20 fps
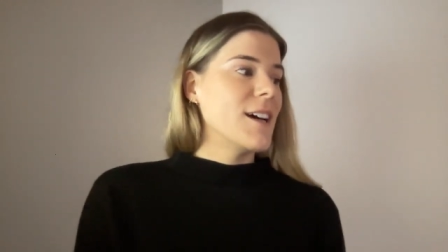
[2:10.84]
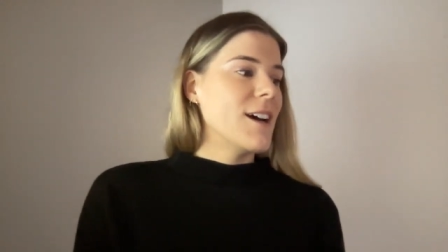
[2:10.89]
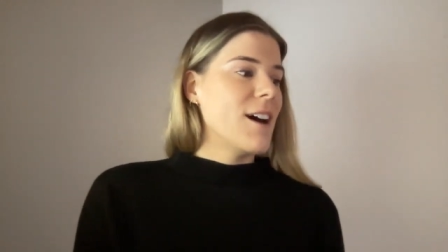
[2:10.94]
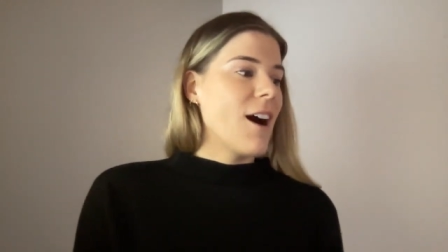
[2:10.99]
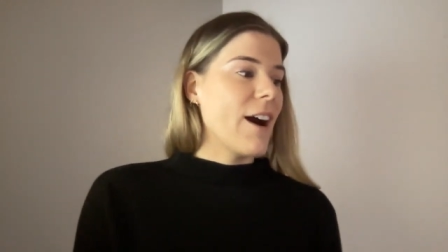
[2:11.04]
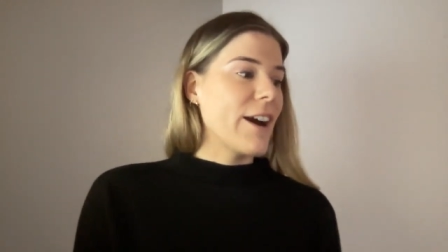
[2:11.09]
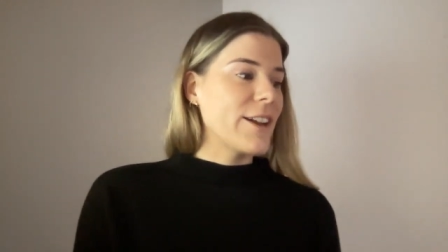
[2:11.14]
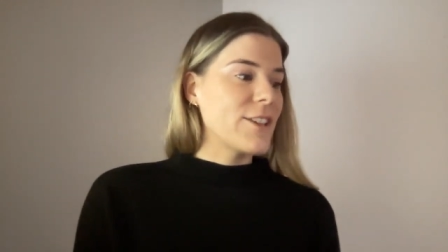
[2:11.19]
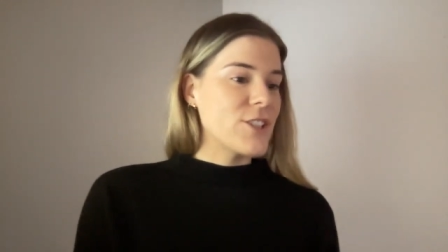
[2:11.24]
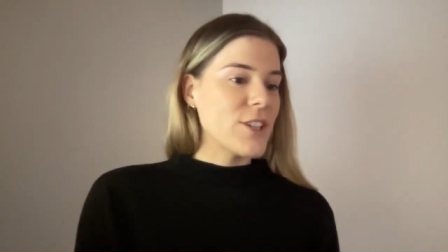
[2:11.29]

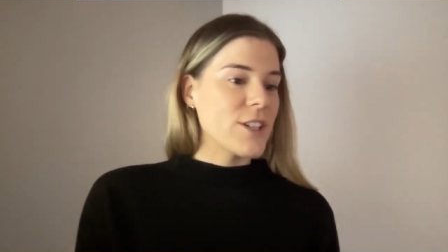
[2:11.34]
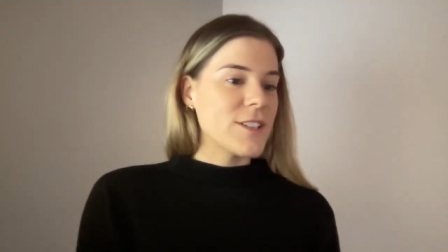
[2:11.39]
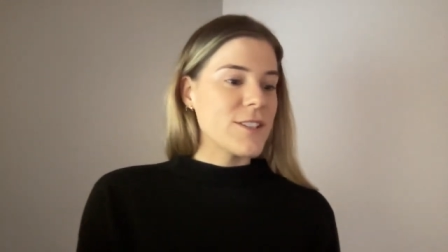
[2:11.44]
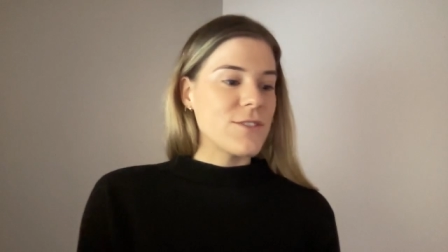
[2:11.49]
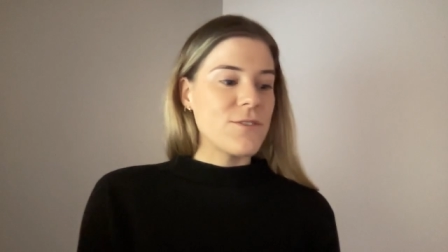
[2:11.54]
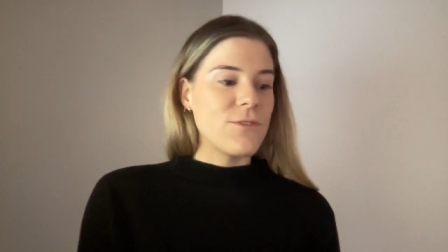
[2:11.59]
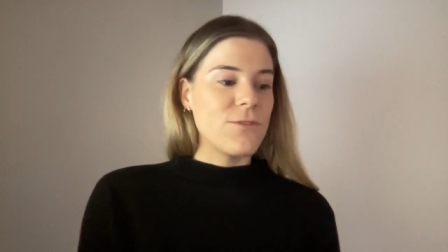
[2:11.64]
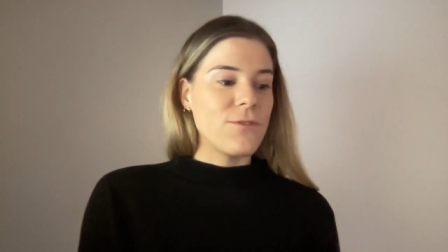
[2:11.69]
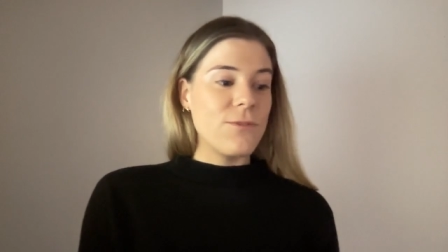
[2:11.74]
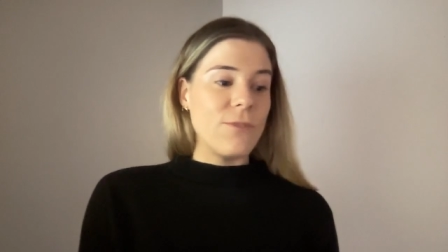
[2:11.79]
I
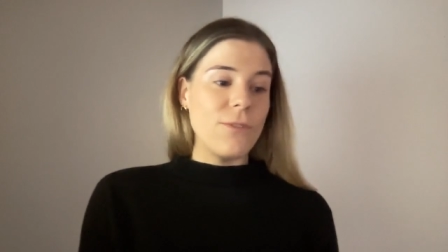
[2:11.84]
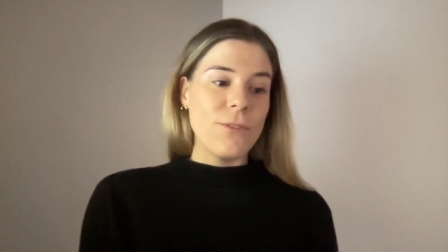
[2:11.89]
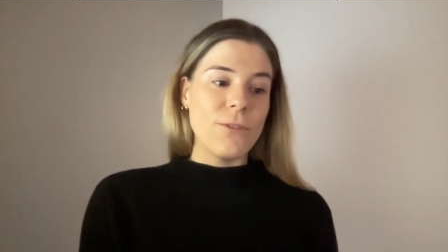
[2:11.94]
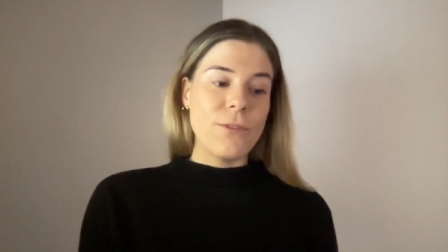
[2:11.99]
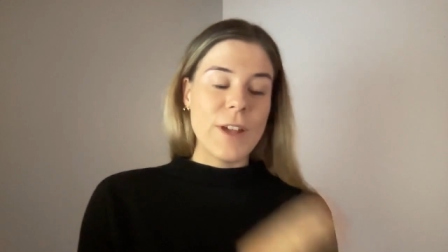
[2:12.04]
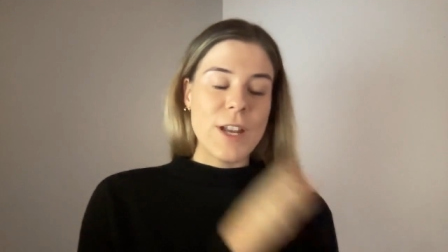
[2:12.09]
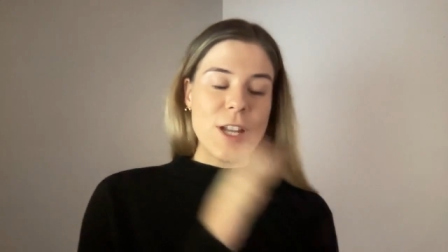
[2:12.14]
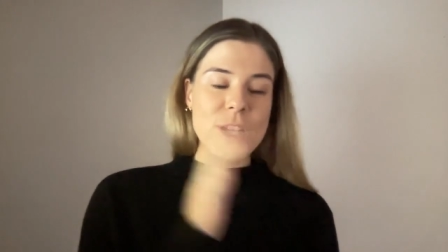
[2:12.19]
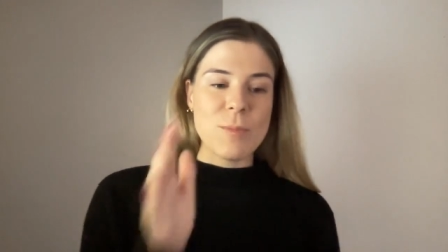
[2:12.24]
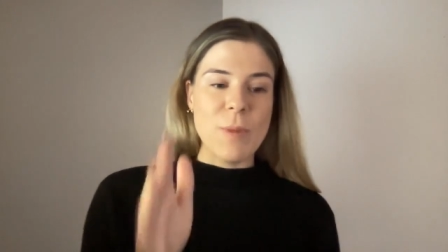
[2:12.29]
just
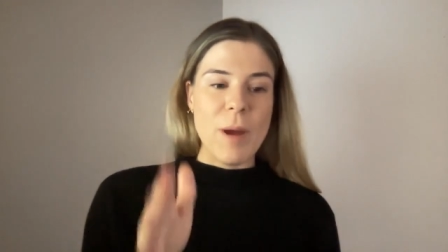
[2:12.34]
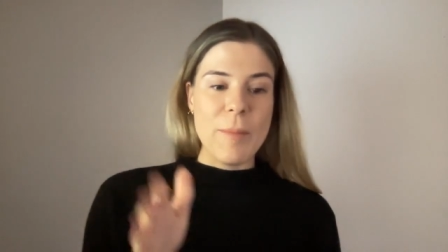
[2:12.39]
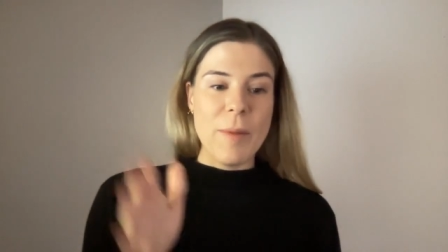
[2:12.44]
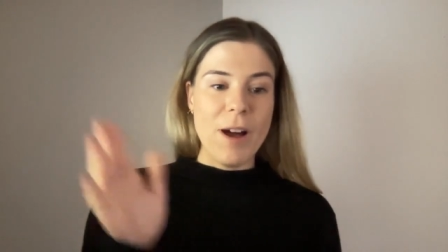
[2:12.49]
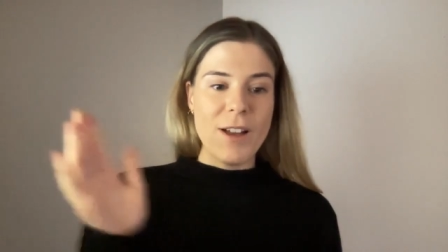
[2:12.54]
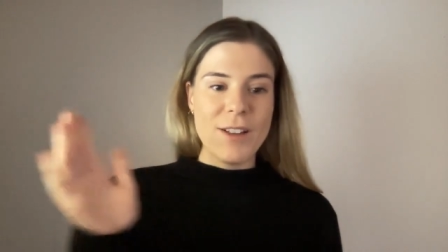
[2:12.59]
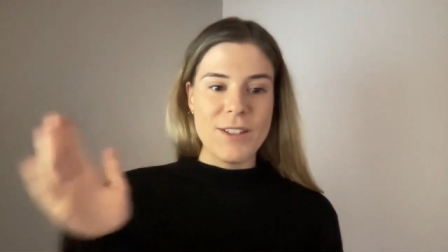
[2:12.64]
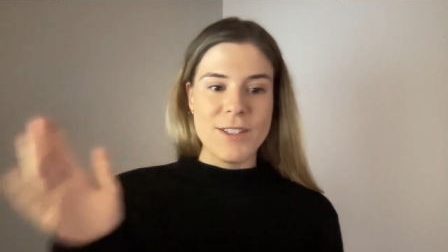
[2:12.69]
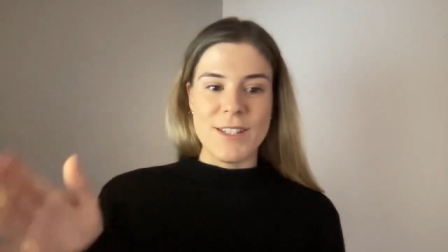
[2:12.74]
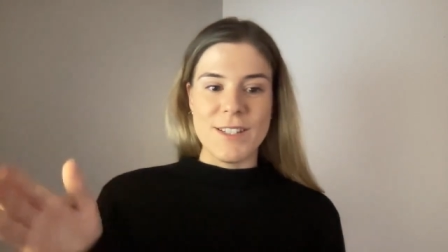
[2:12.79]
finished my
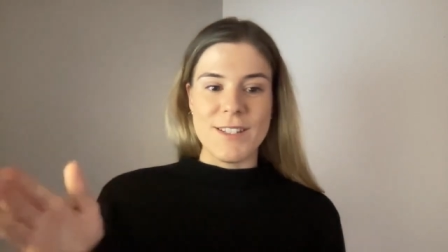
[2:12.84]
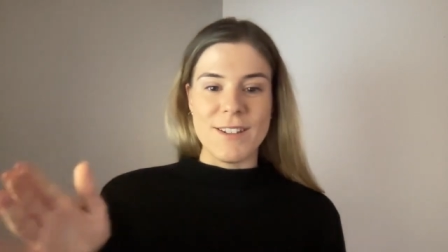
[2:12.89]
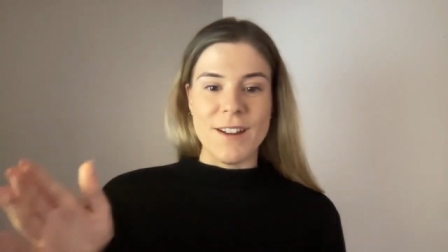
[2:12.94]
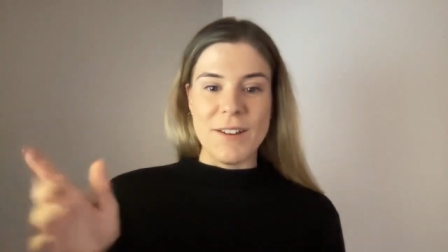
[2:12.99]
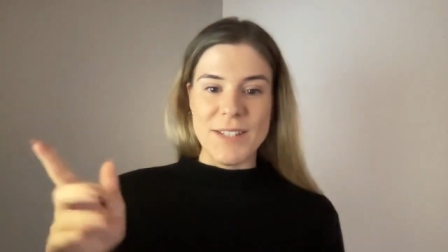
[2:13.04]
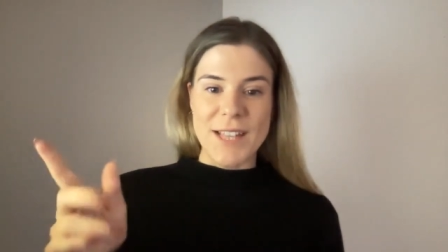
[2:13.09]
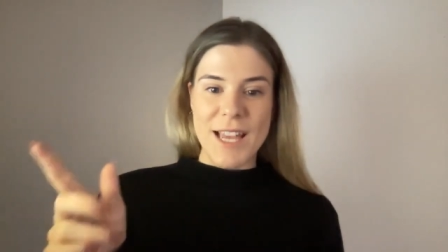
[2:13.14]
master's and I was